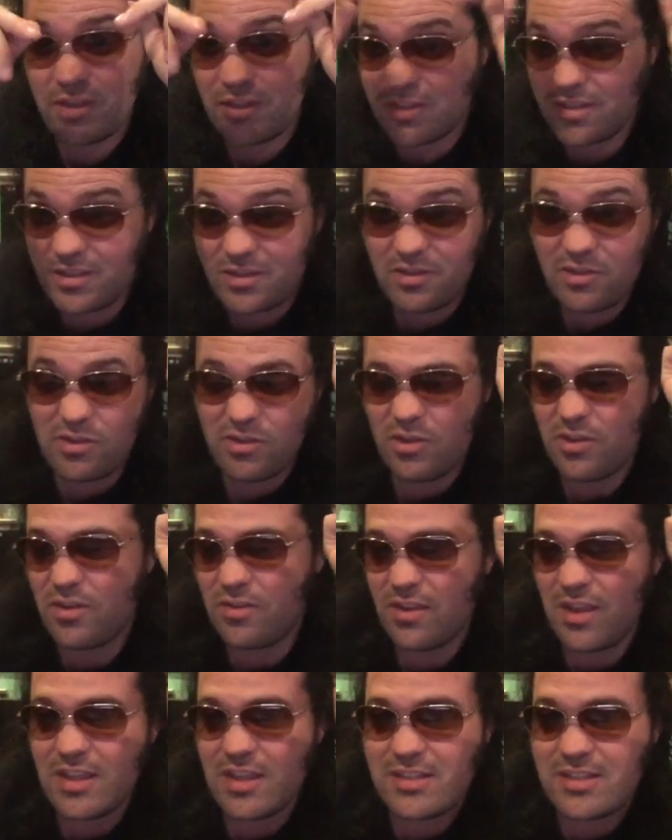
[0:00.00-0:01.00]
you can
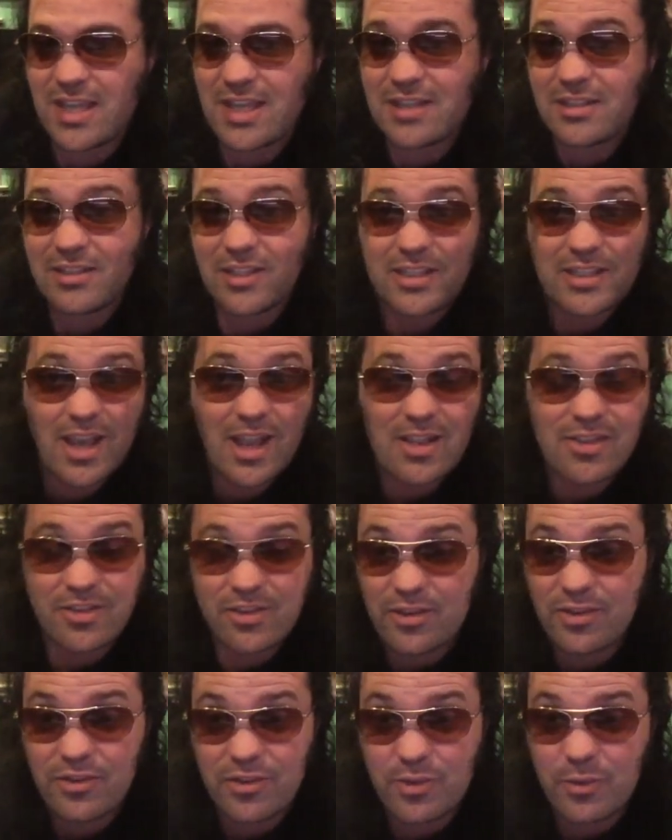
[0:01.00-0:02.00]
say technically
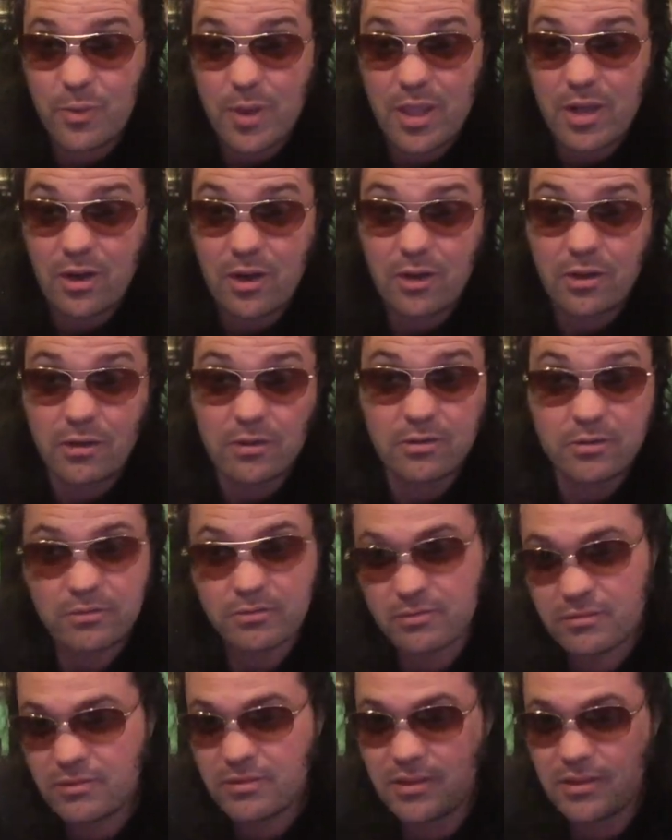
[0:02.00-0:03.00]
Godzilla's the winner.
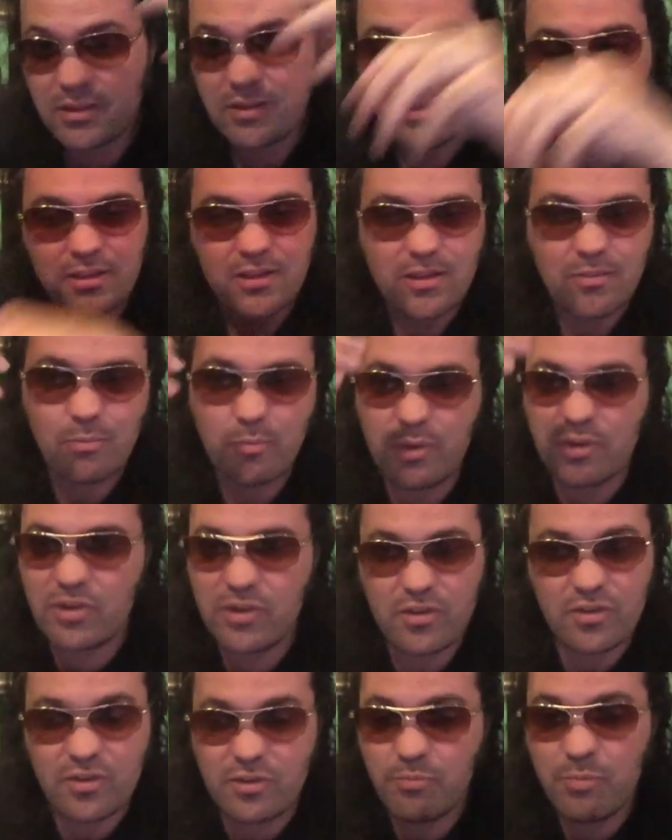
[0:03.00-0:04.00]
But
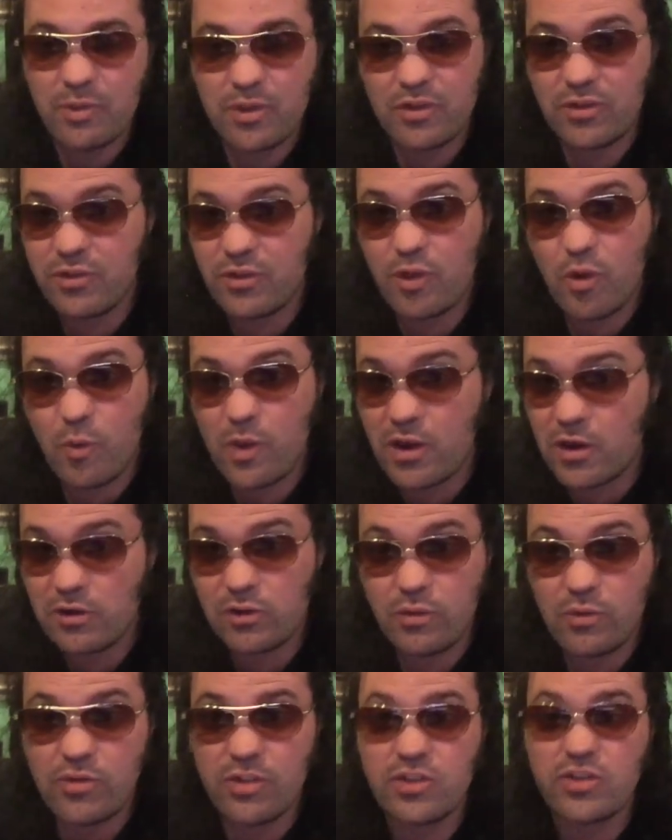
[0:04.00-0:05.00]
there's no win or
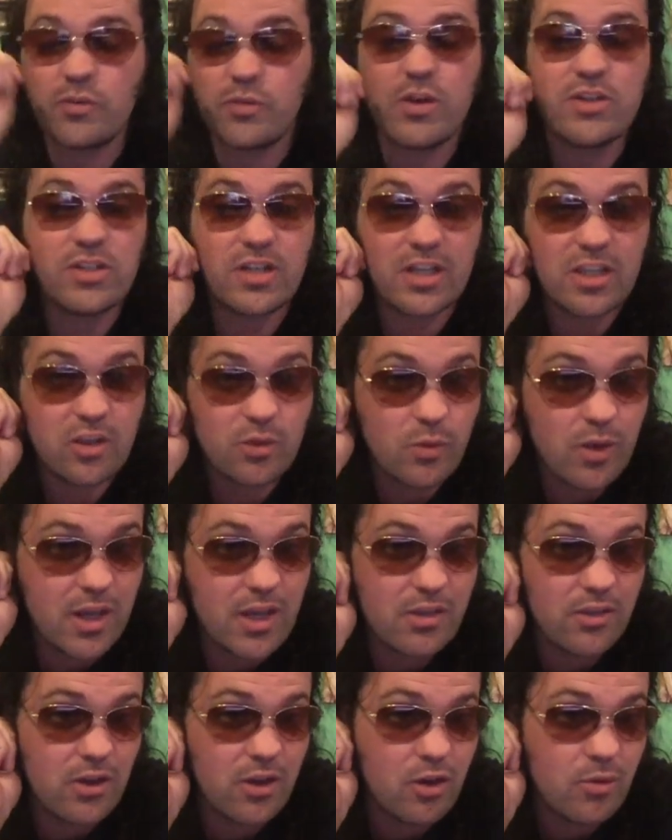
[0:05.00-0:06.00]
lose situation either way,
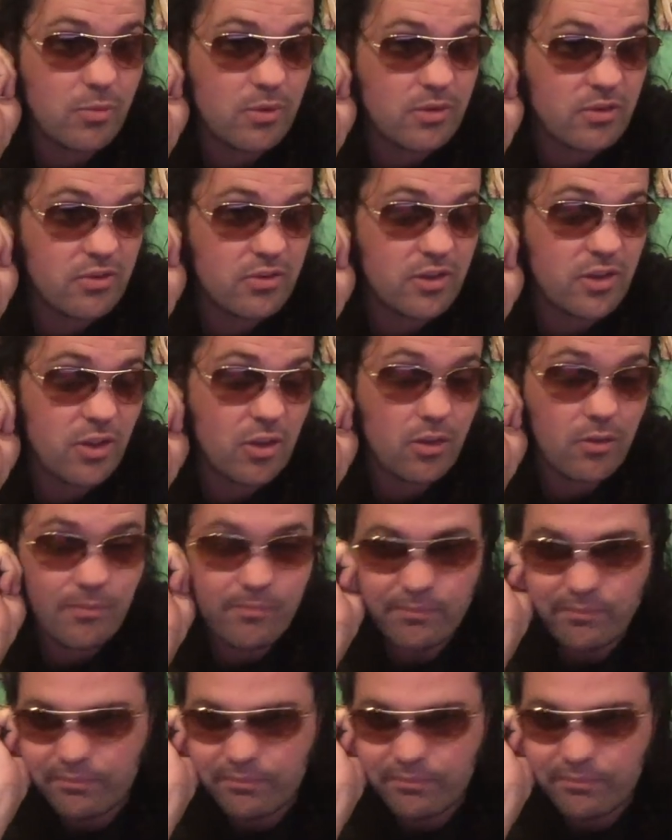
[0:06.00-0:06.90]
though, but still.